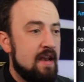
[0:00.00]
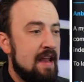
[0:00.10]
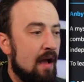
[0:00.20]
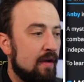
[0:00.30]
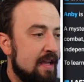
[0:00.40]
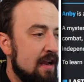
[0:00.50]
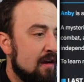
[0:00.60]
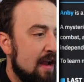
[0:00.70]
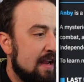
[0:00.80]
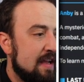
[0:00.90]
Now
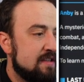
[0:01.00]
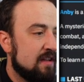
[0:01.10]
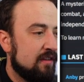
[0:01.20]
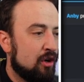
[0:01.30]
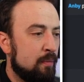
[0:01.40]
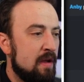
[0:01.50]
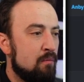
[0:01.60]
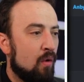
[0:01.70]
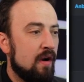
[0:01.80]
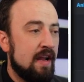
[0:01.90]
here it gets a little
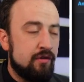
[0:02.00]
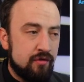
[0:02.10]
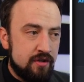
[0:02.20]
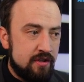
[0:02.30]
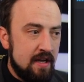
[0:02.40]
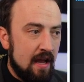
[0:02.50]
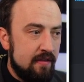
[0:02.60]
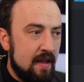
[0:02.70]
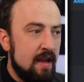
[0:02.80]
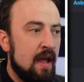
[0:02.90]
bit more interesting,
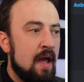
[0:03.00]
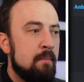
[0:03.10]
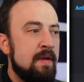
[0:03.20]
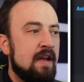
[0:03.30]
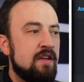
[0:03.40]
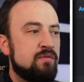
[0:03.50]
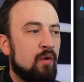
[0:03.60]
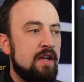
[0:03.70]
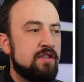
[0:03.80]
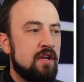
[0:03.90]
I think, because
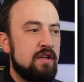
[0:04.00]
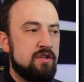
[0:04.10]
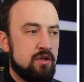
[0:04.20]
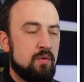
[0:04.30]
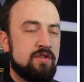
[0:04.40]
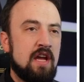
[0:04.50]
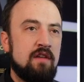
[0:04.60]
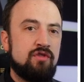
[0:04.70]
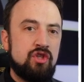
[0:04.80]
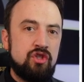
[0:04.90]
what it's going to do is
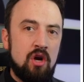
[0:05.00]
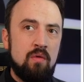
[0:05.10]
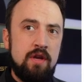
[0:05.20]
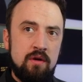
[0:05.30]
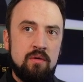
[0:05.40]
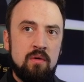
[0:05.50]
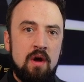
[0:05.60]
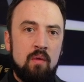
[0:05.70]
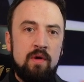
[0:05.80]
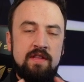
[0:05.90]
kind of show you
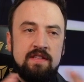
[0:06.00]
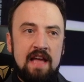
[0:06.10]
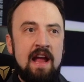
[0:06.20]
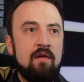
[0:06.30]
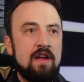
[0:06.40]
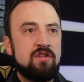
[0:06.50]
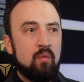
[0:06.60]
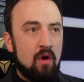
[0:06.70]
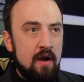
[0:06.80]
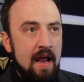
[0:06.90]
with these A ranks,
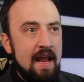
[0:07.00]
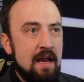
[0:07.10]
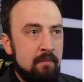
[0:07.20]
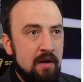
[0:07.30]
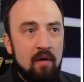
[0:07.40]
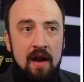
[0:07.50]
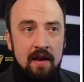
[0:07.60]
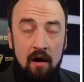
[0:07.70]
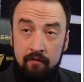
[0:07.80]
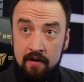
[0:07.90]
and we're on Anby
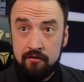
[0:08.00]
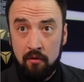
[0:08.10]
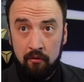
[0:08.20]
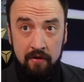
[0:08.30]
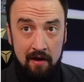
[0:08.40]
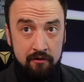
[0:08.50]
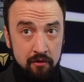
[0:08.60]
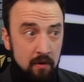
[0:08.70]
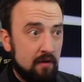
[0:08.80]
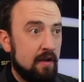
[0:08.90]
right now. If I scroll down
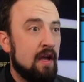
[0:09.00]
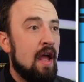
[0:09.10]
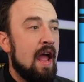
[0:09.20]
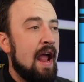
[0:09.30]
too quickly,